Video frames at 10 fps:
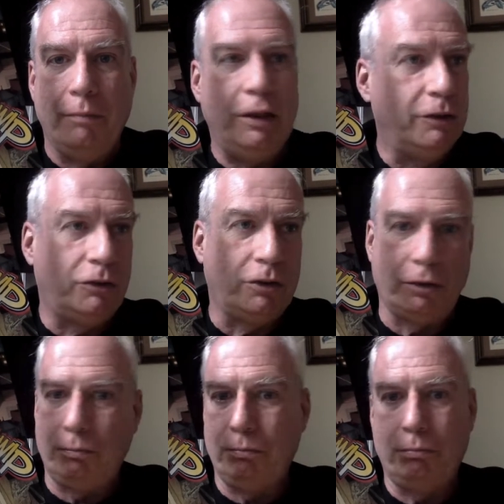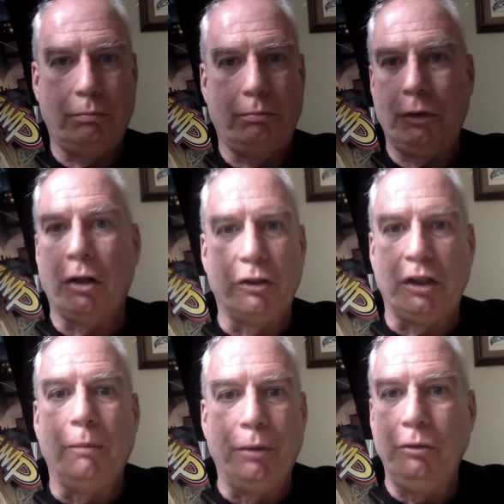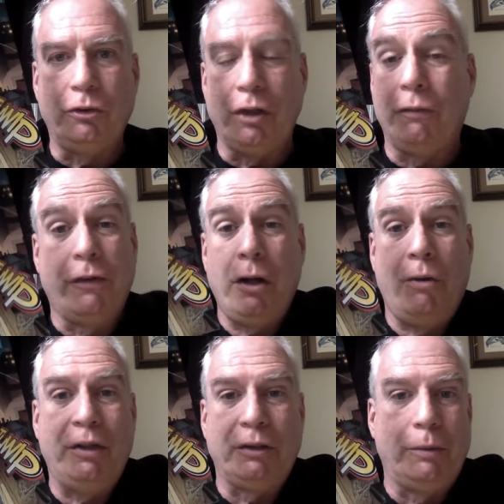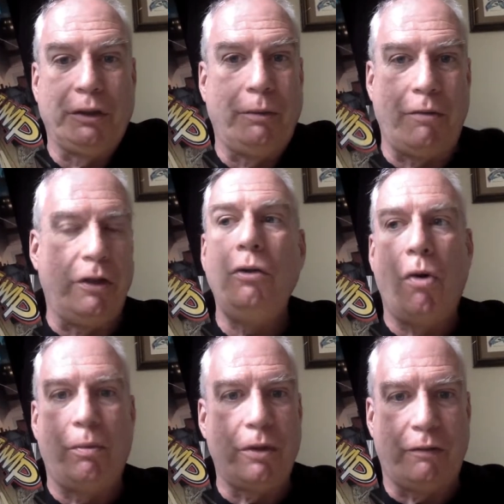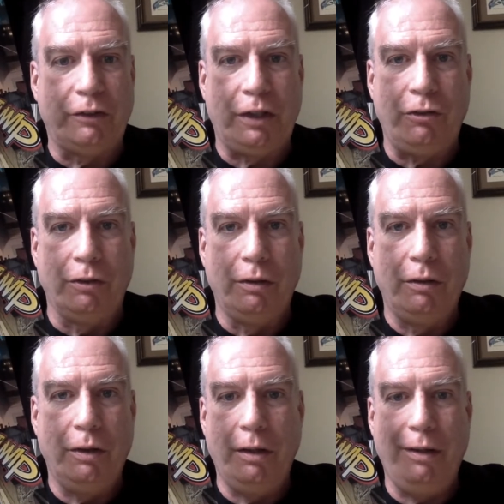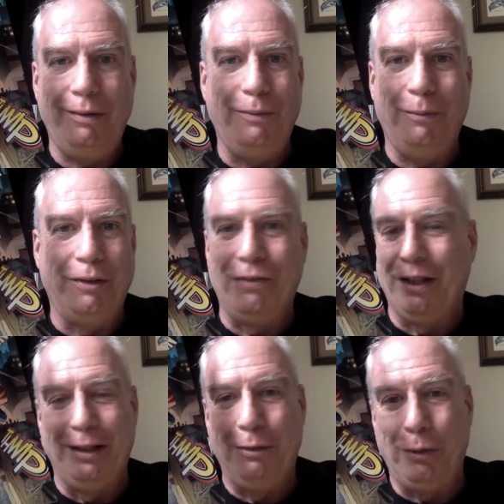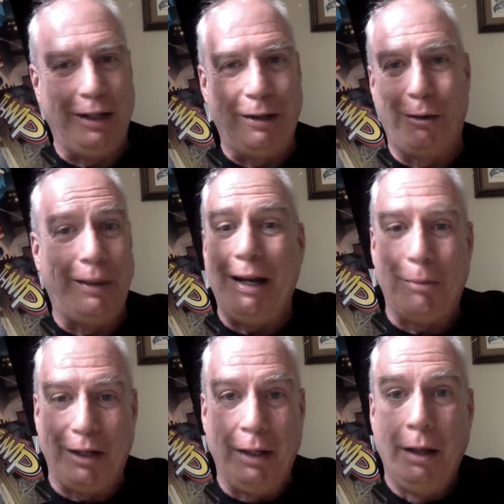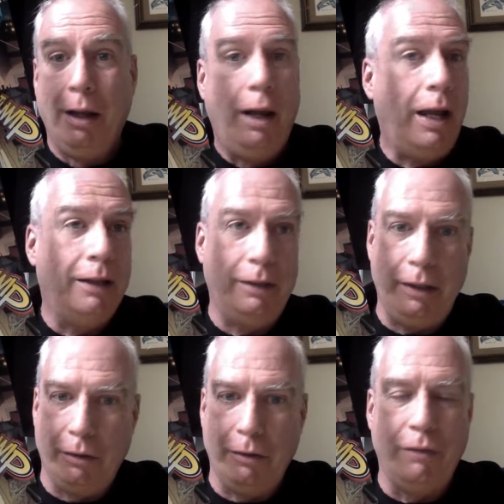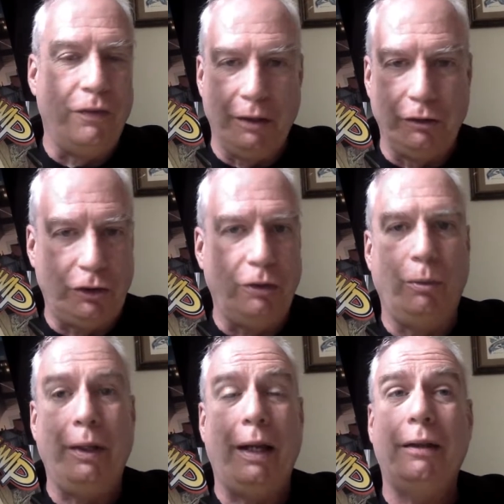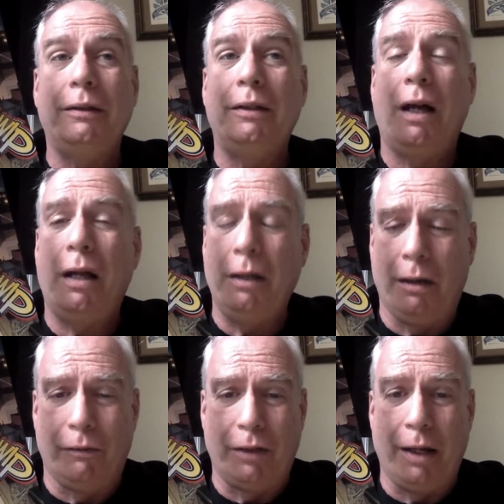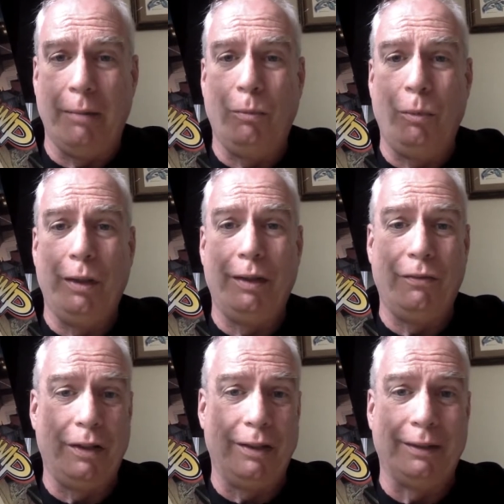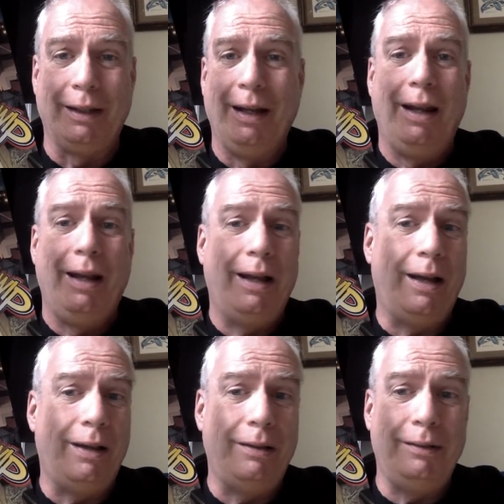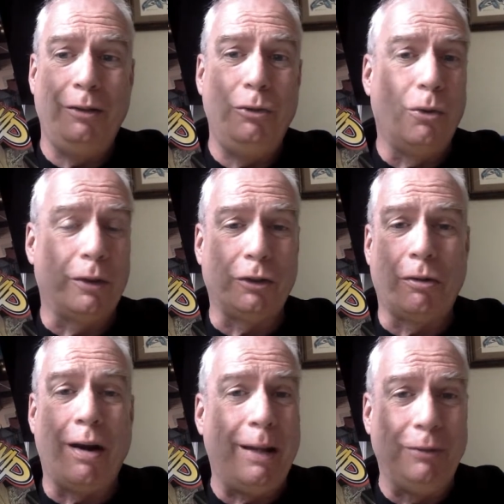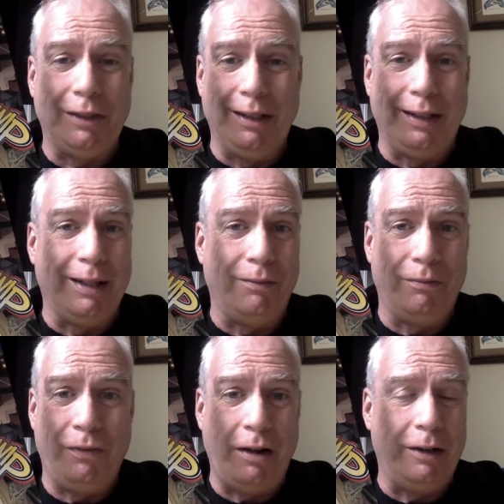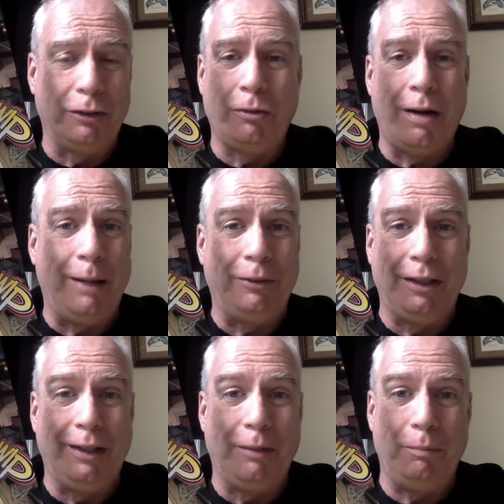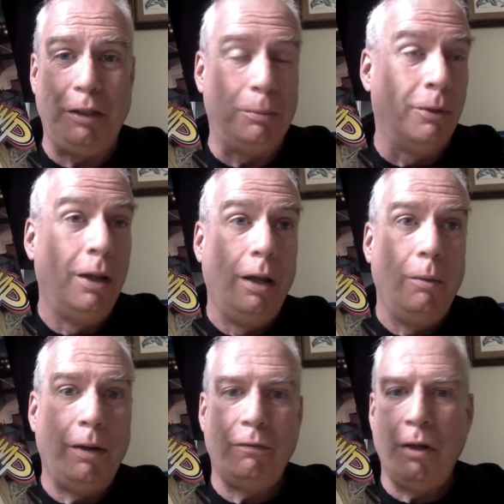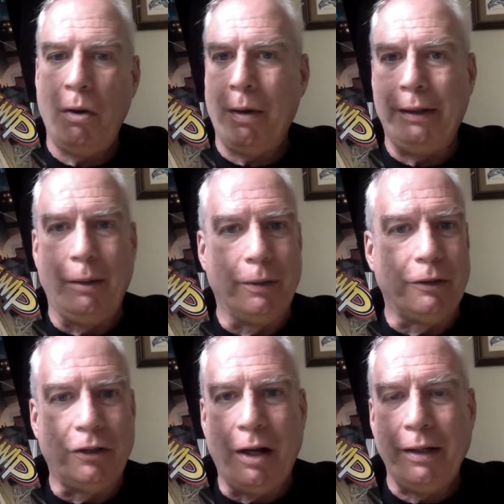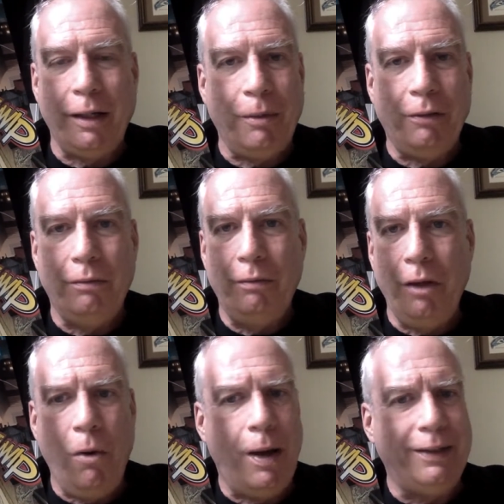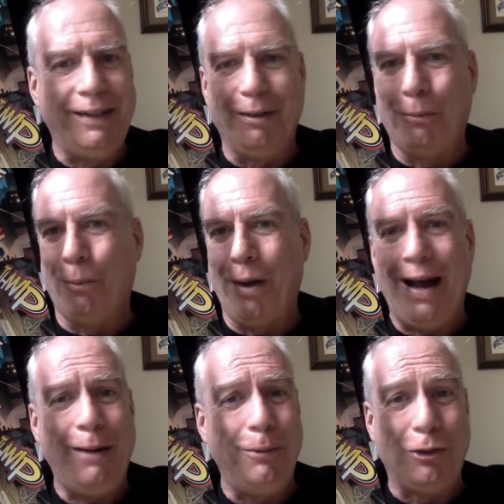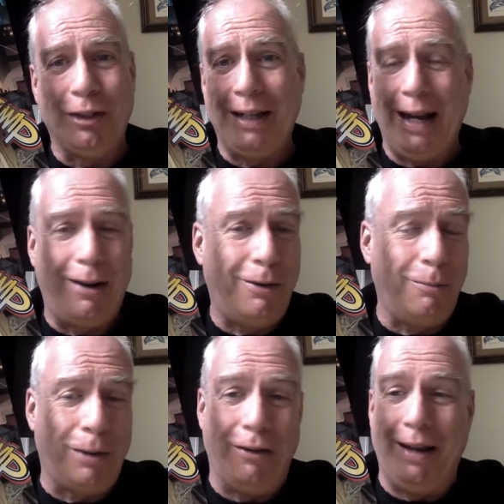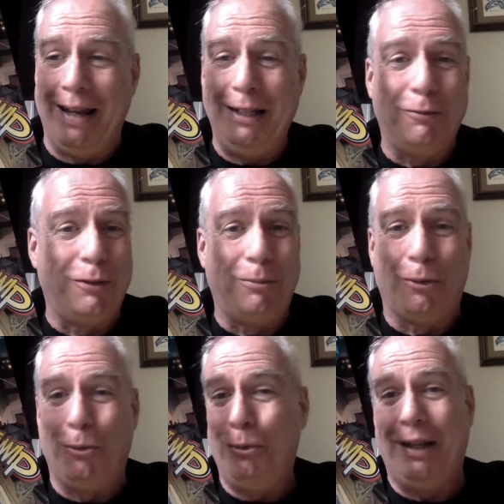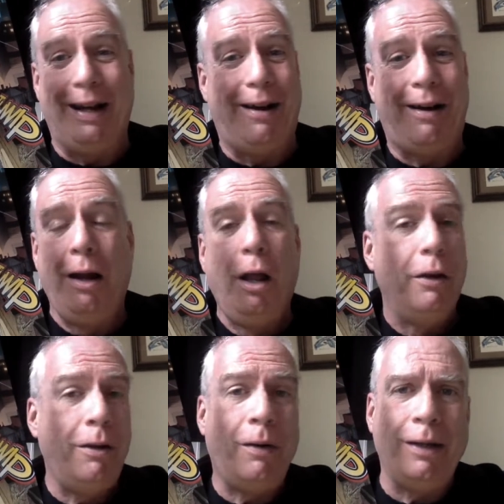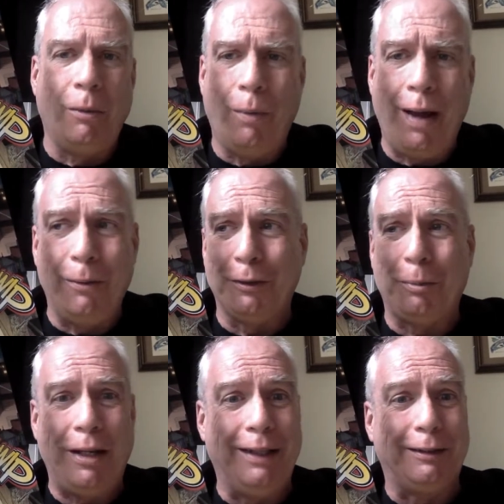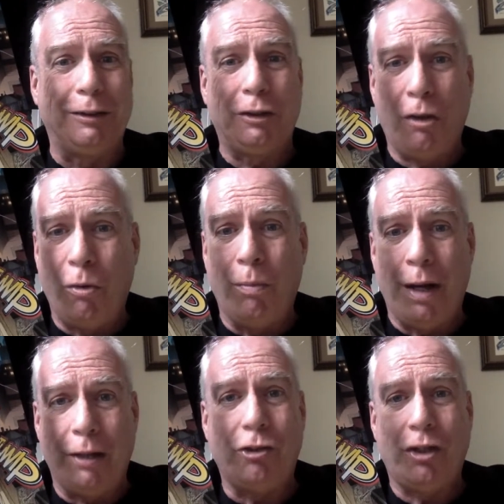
is just cursing a blue streak for no reason whatsoever in normal conversation with a villain, with a hero, with anybody. And the hero, the villains too. We get a ton of time with the villains. Uh, New York's crime syndicate, various crime syndicate people. We have no idea what they're talking about, no idea why we should care about any of them or who they are, no idea why we're spending so much